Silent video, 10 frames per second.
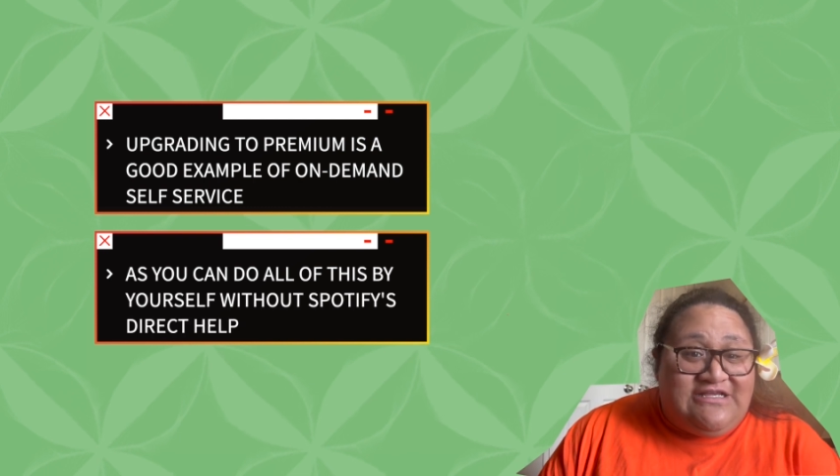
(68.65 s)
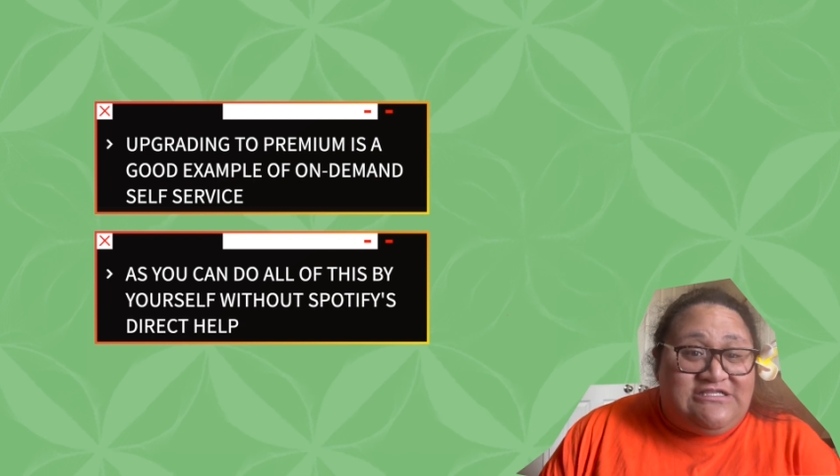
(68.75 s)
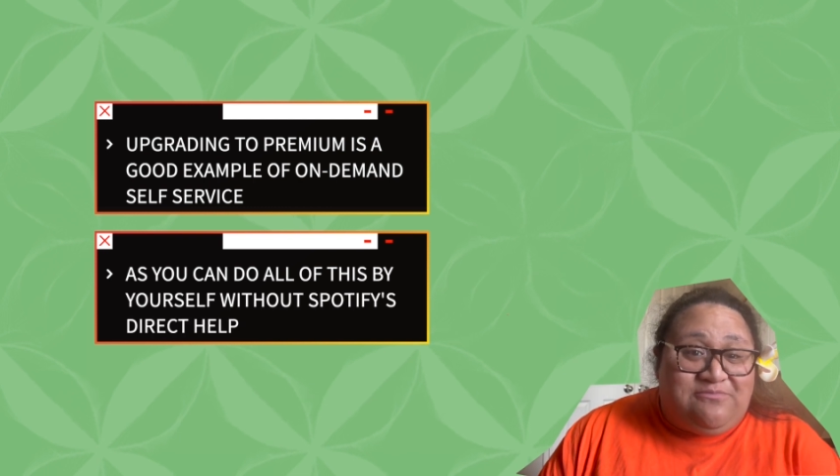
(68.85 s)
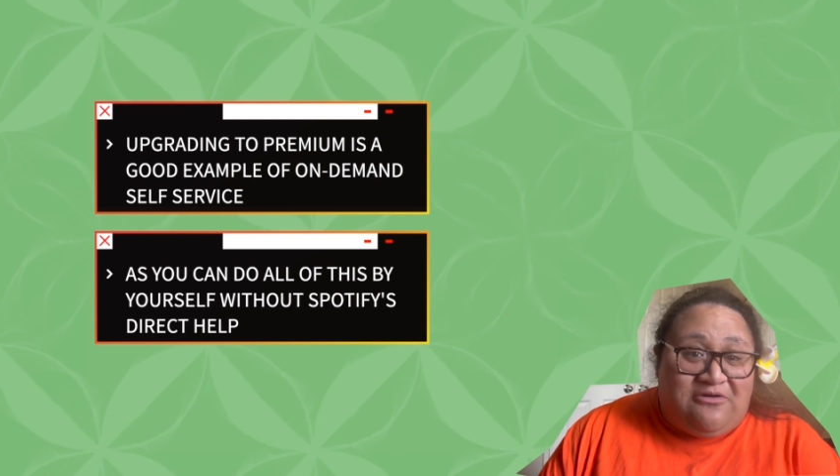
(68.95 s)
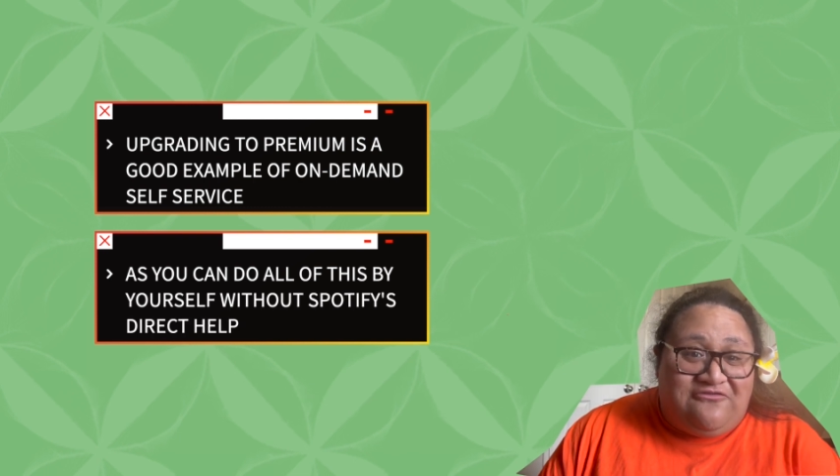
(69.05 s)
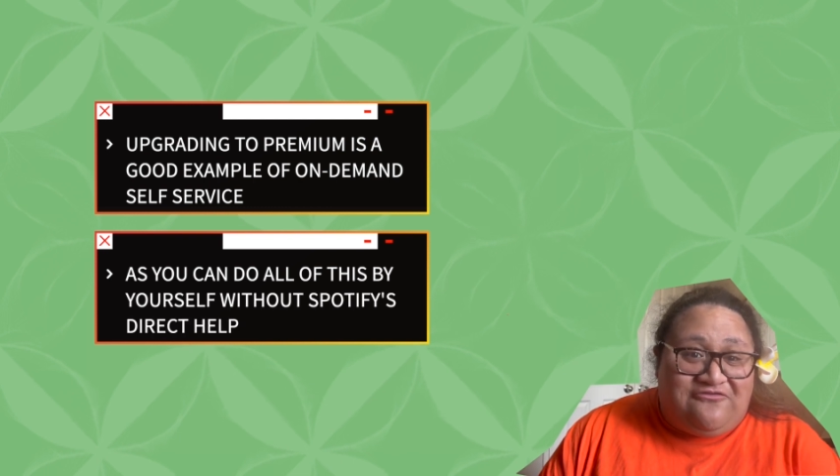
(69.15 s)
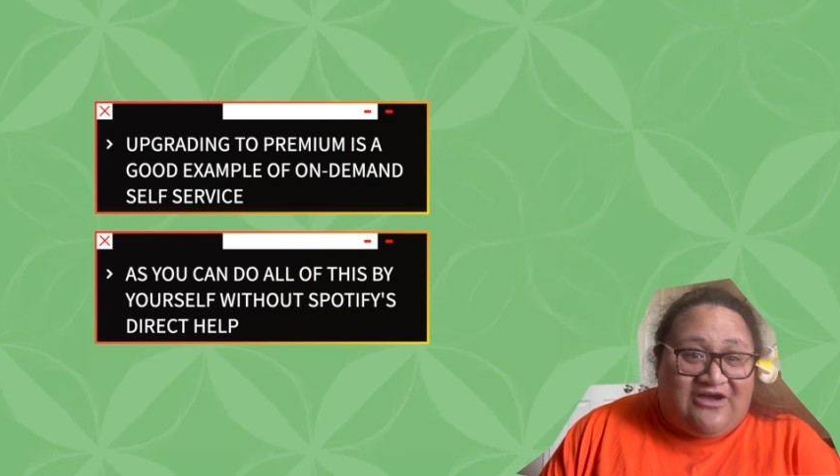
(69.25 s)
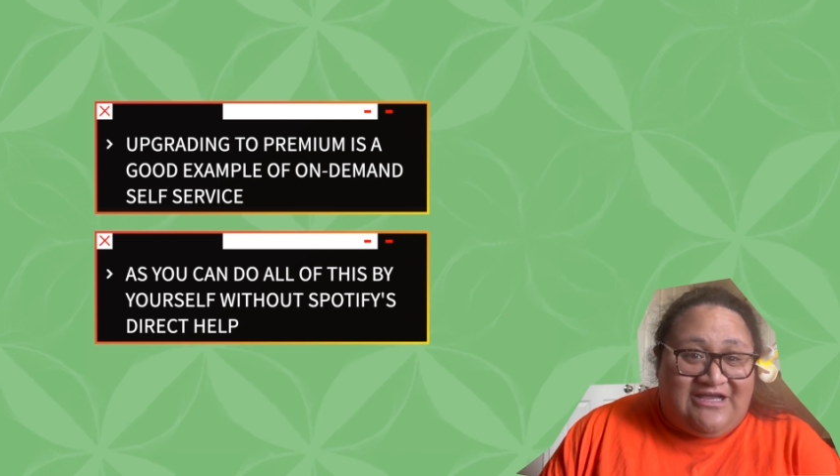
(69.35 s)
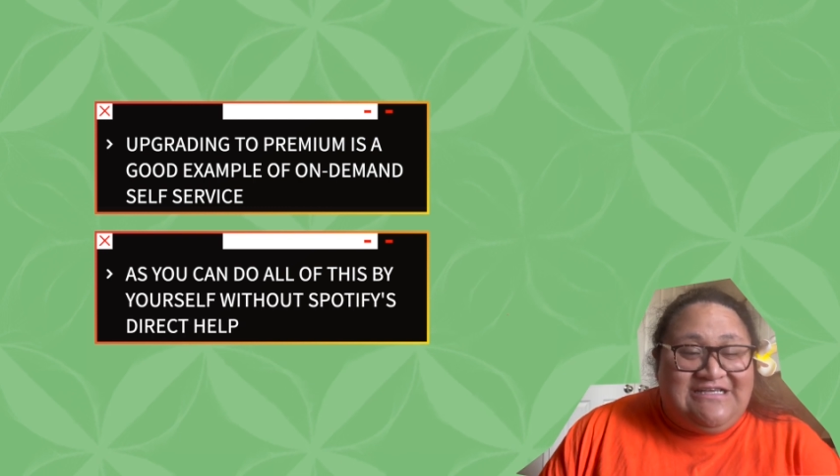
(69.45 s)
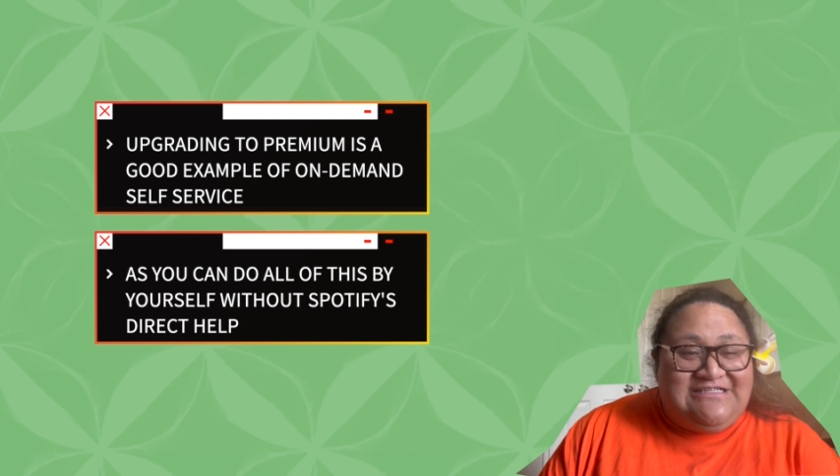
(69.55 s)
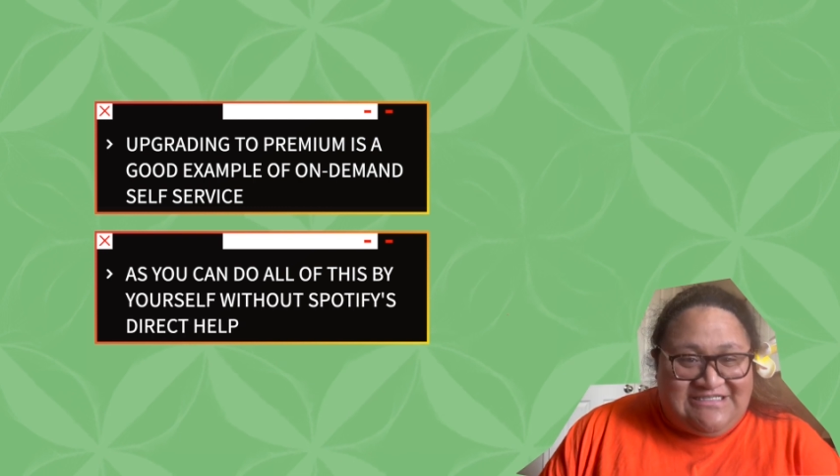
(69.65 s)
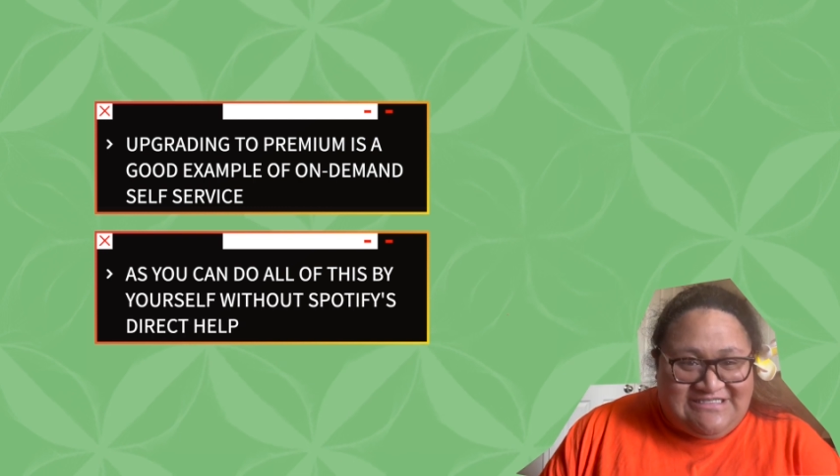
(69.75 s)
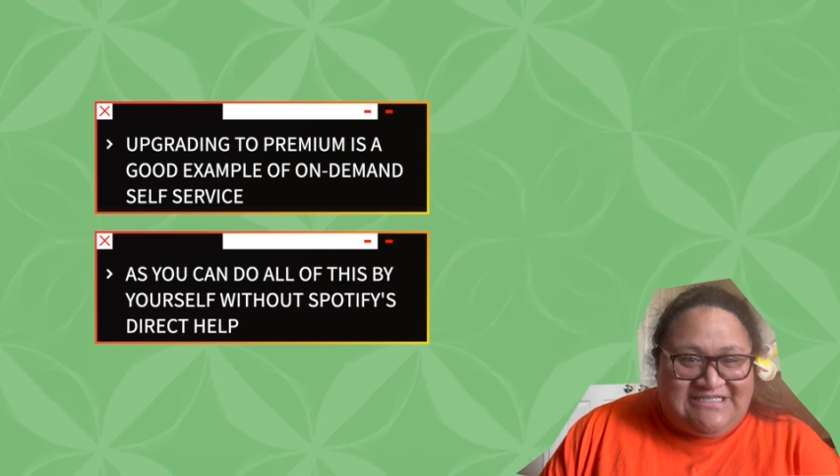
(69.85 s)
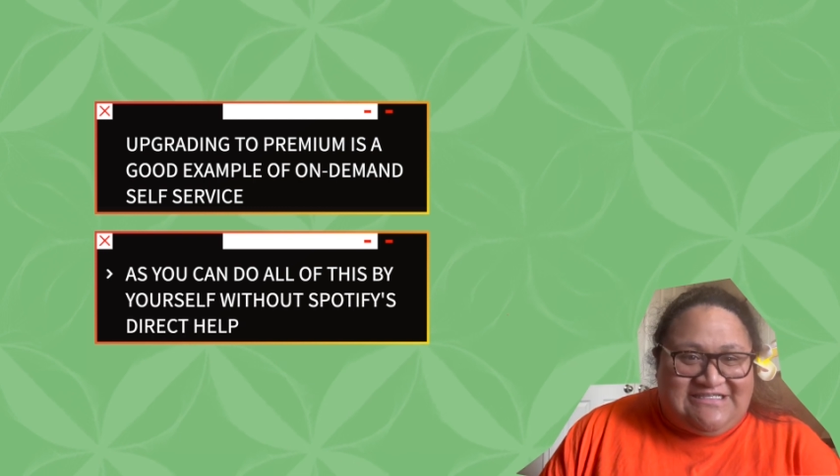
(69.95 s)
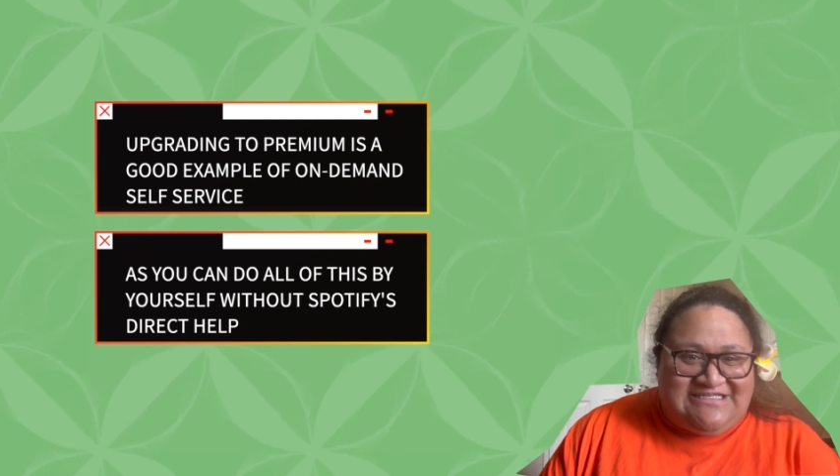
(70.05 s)
Spotify to
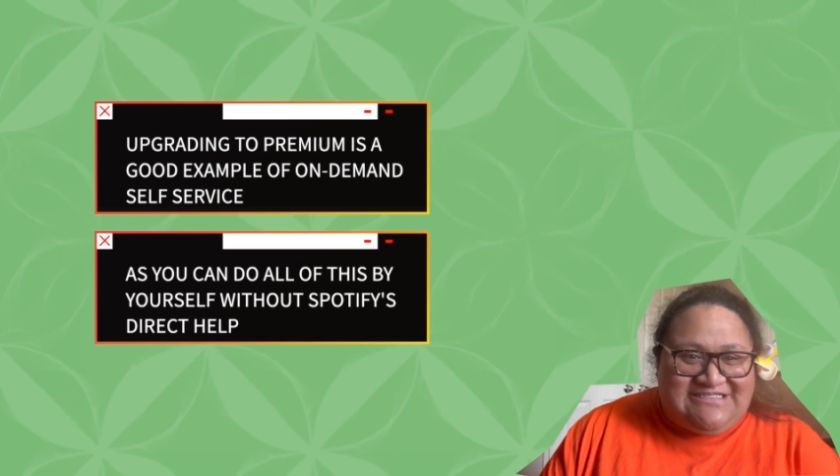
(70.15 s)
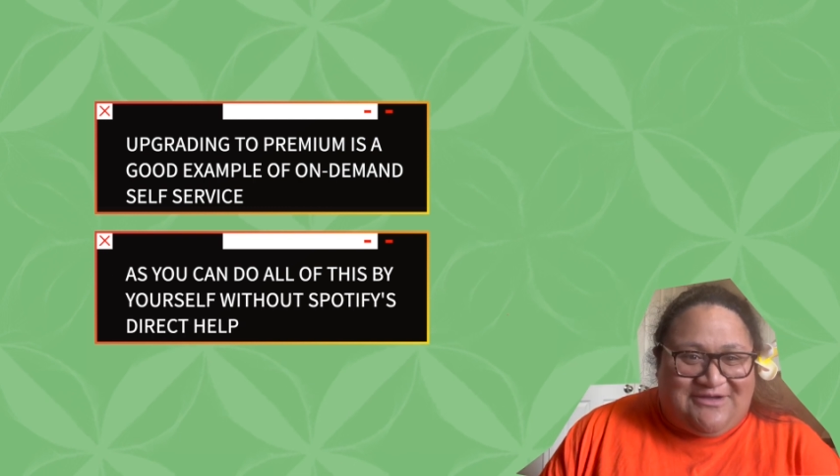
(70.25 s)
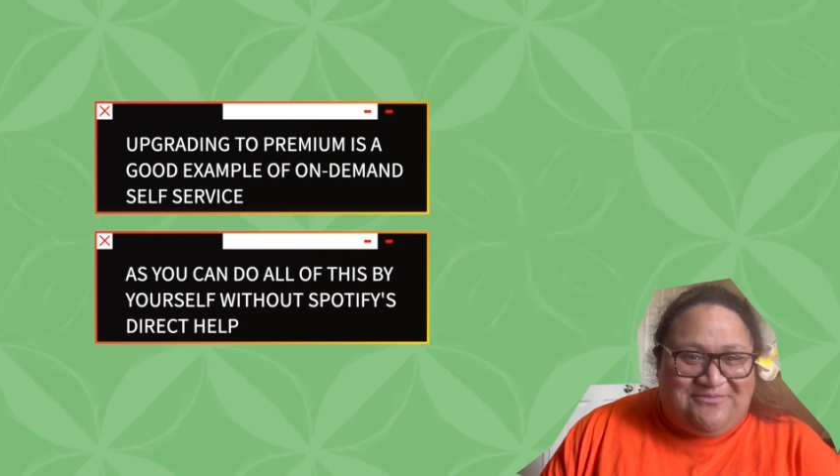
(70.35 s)
set this up.